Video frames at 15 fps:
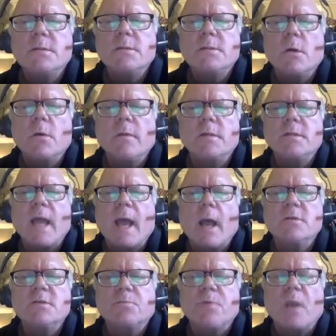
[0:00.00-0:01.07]
so the tau
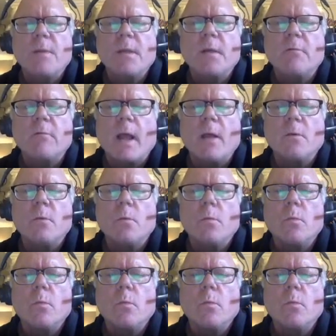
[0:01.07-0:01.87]
is probably around